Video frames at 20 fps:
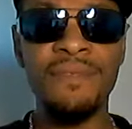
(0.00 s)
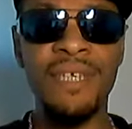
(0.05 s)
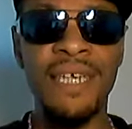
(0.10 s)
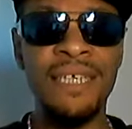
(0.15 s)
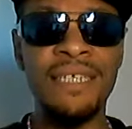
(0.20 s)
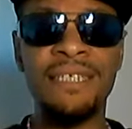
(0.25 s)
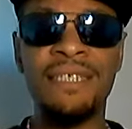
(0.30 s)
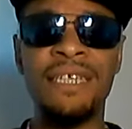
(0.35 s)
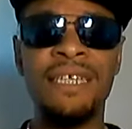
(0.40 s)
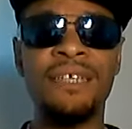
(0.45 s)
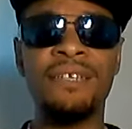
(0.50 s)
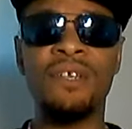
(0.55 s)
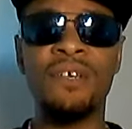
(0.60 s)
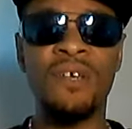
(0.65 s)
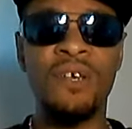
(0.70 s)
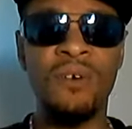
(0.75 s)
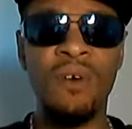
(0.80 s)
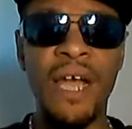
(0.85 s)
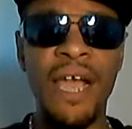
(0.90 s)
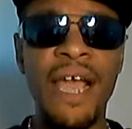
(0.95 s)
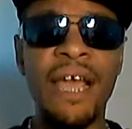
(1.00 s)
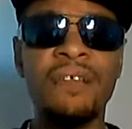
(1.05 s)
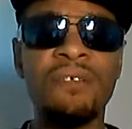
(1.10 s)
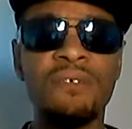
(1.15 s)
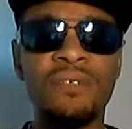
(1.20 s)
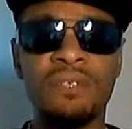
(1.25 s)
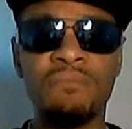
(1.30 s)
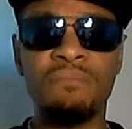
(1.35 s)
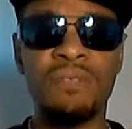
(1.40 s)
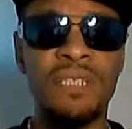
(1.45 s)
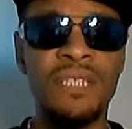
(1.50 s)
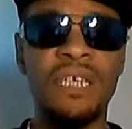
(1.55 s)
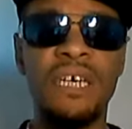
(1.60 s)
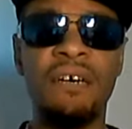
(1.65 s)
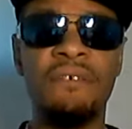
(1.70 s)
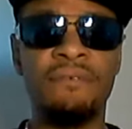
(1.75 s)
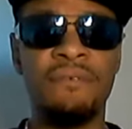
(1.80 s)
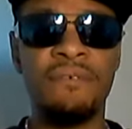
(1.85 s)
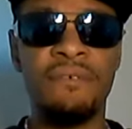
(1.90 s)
Is that they're going to handle some stuff.